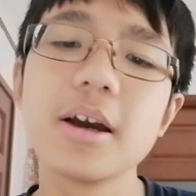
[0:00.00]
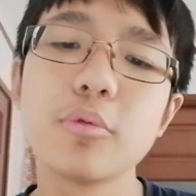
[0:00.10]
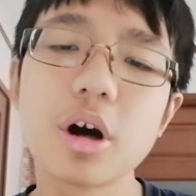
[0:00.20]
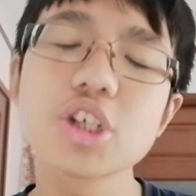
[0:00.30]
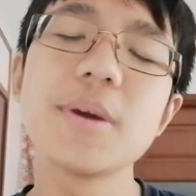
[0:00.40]

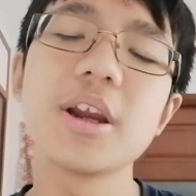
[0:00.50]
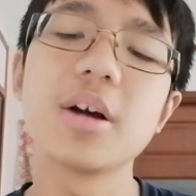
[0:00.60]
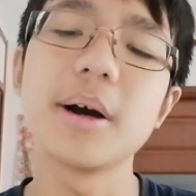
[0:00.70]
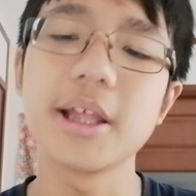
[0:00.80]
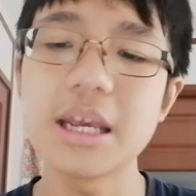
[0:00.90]

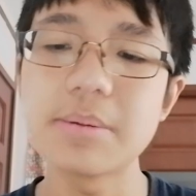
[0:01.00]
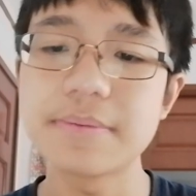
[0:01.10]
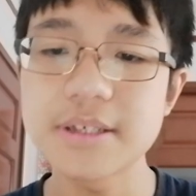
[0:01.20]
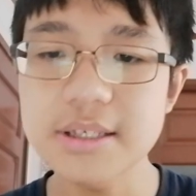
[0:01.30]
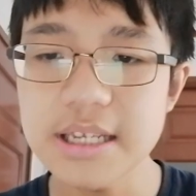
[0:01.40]
watchmaker by the name
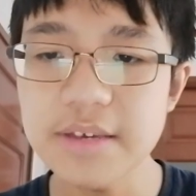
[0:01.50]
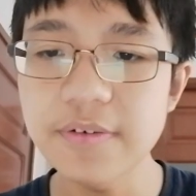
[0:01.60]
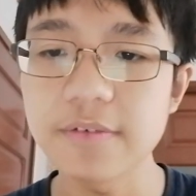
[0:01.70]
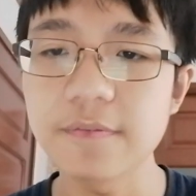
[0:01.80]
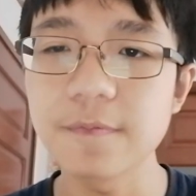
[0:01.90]
of
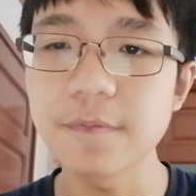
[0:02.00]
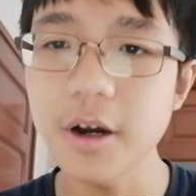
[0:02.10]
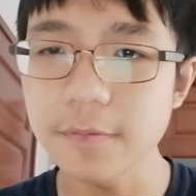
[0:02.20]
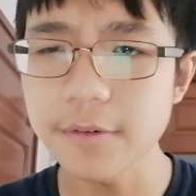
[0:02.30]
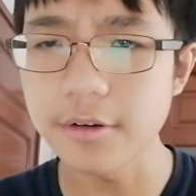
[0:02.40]
Stephen
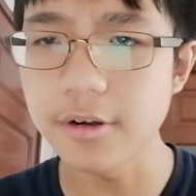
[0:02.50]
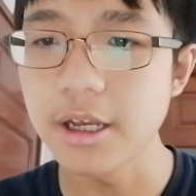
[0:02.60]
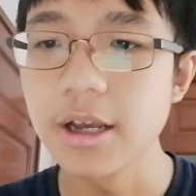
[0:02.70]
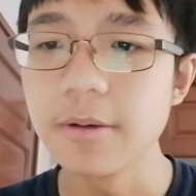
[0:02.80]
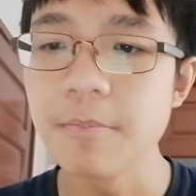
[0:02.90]
Farfler
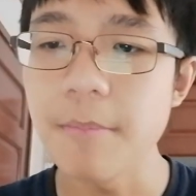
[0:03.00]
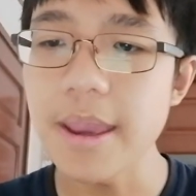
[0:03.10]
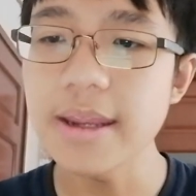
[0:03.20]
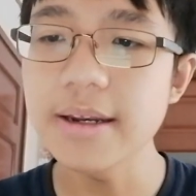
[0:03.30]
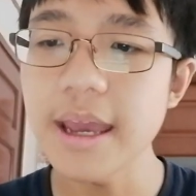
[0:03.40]

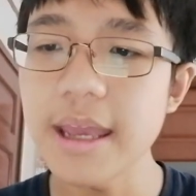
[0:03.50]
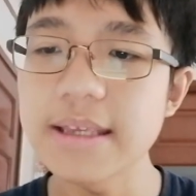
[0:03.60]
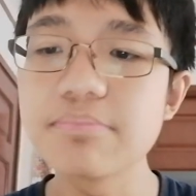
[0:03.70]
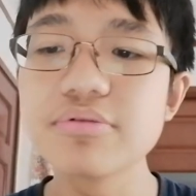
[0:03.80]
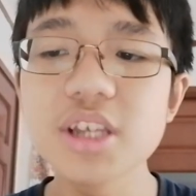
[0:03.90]
made
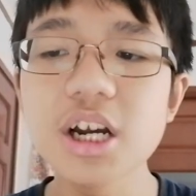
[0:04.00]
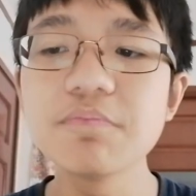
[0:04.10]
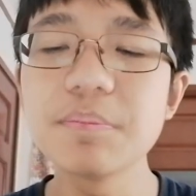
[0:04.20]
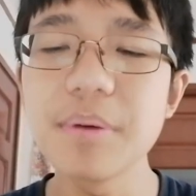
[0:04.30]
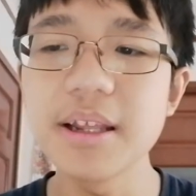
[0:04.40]
a
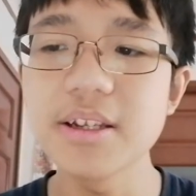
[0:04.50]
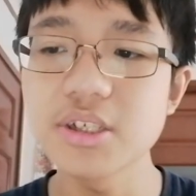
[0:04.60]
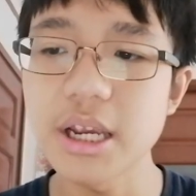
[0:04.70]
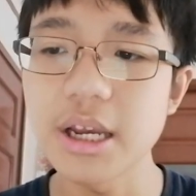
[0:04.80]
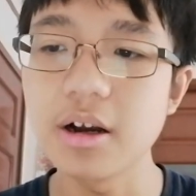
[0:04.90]
self-propelling
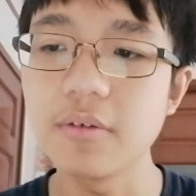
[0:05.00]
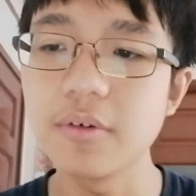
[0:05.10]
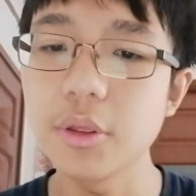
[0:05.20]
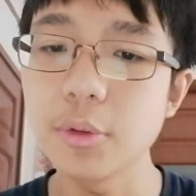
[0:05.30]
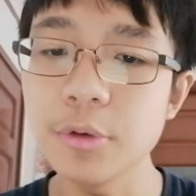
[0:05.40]
chair of
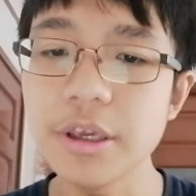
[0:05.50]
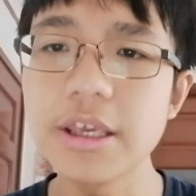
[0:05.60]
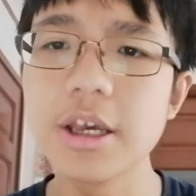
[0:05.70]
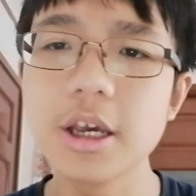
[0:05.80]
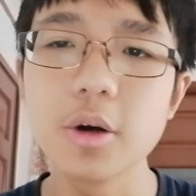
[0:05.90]

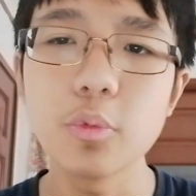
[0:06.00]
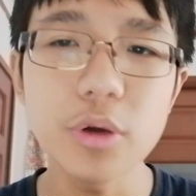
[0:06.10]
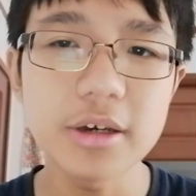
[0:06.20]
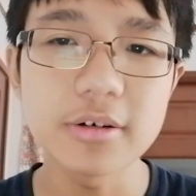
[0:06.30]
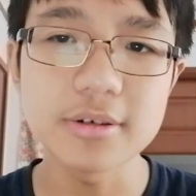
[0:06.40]
3
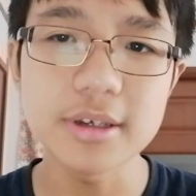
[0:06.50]
wheels.